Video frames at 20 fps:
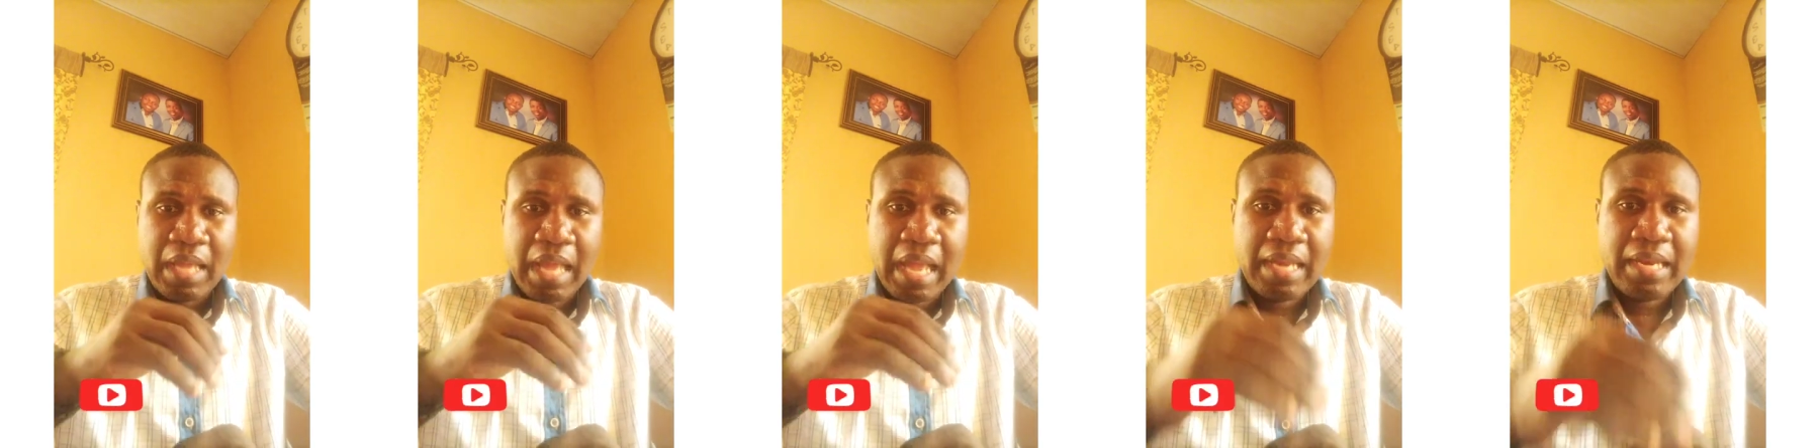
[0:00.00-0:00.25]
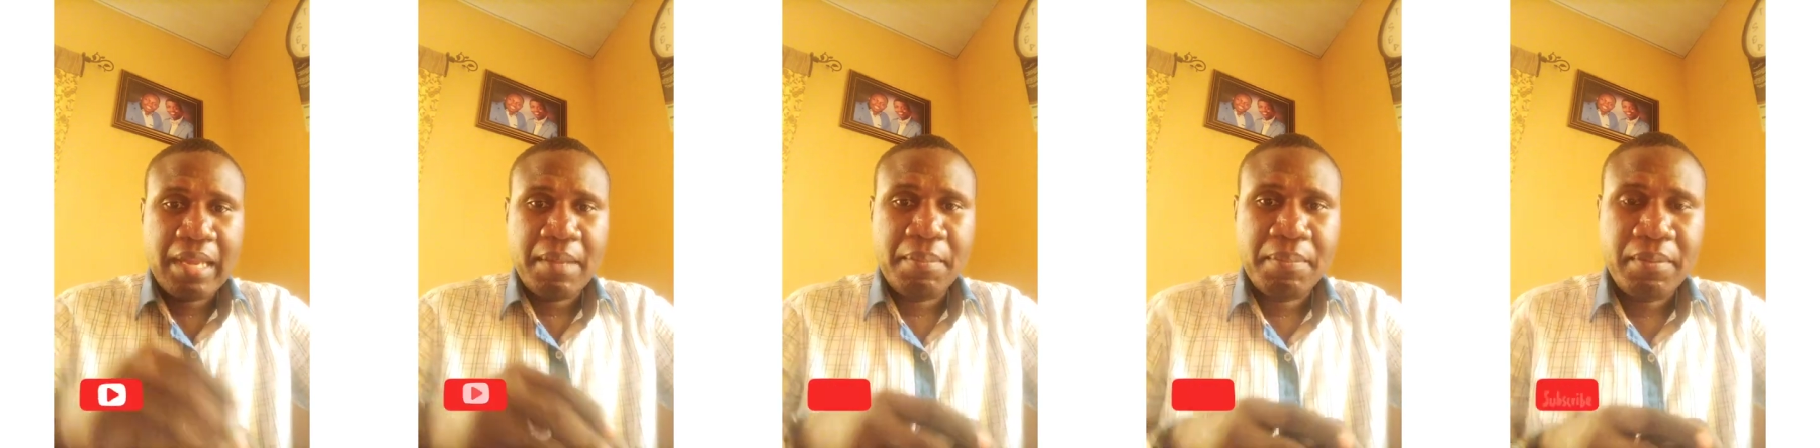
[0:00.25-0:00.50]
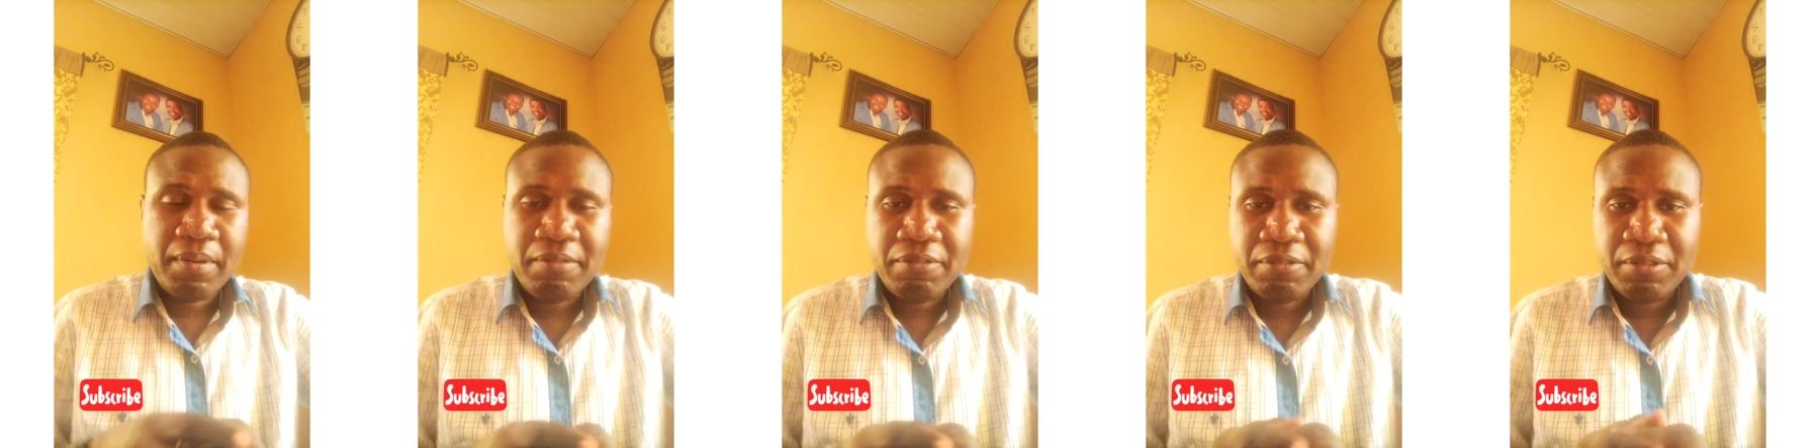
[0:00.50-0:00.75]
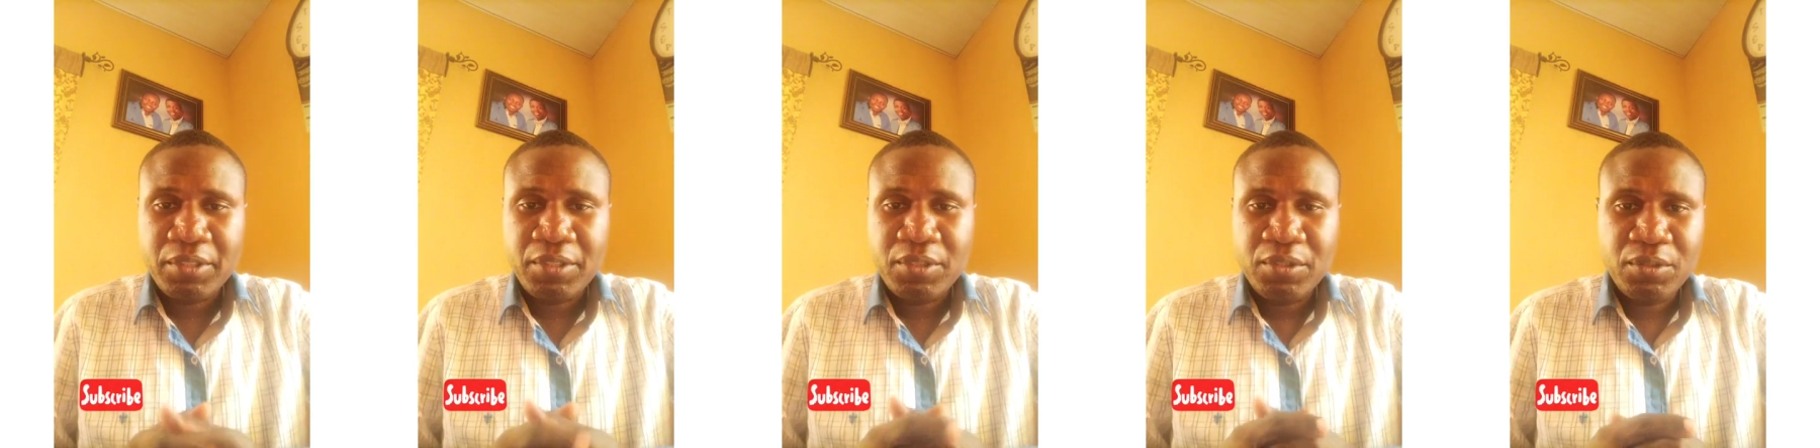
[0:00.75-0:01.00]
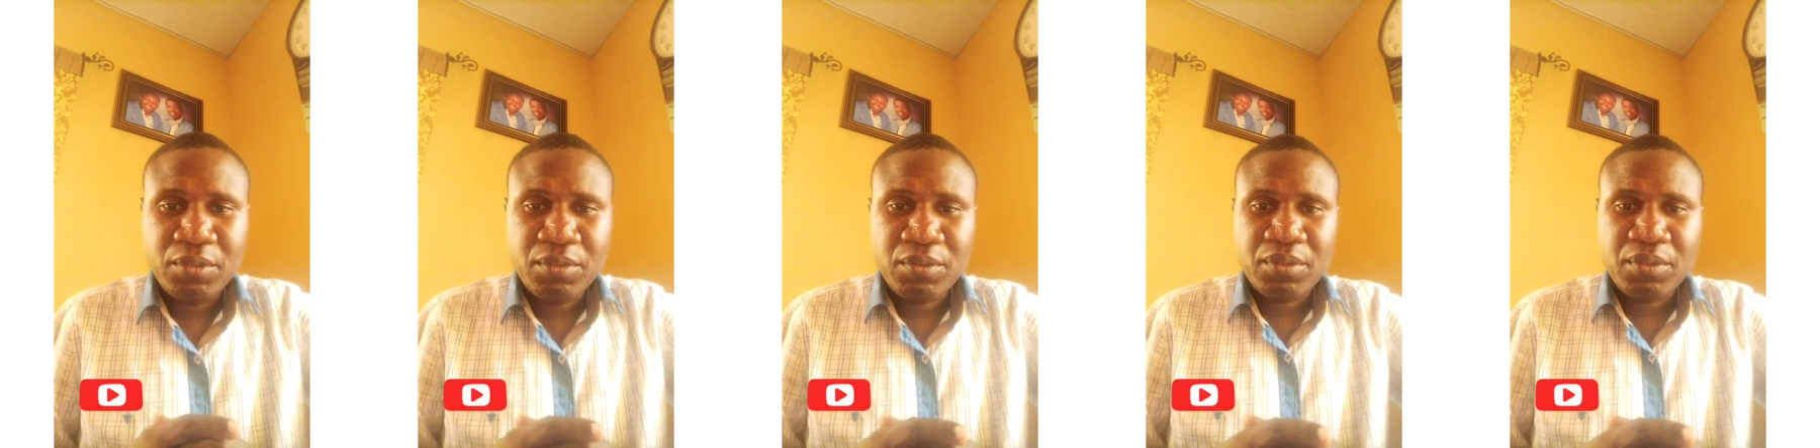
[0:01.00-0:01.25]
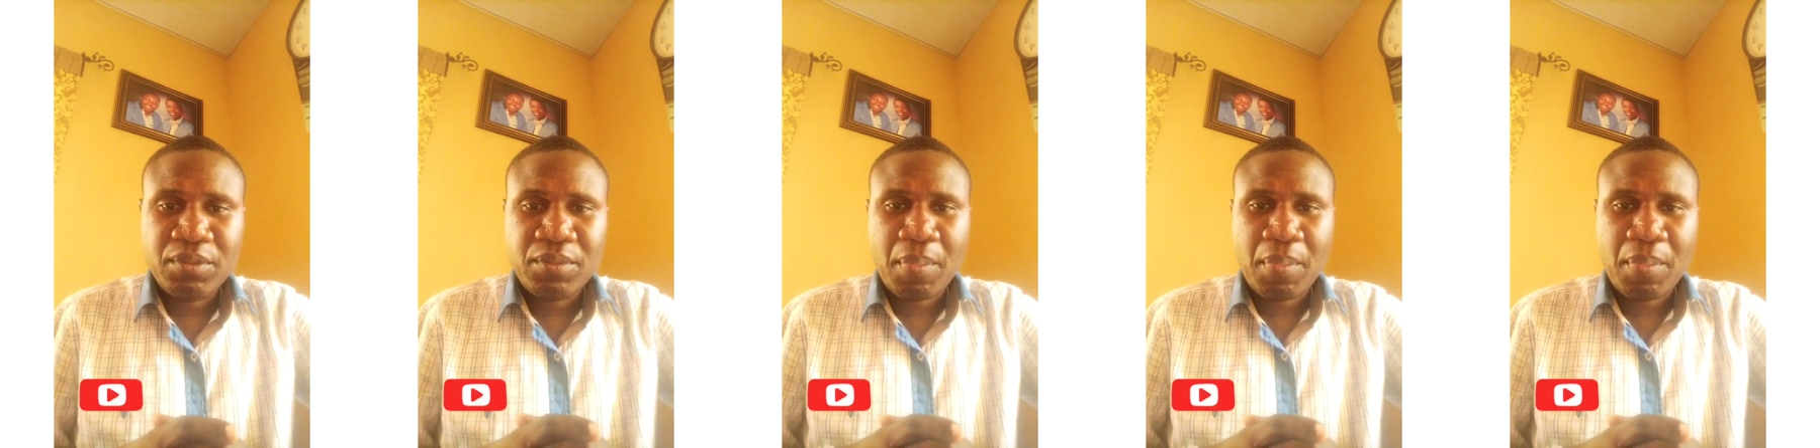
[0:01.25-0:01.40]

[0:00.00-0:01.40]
And I pray for you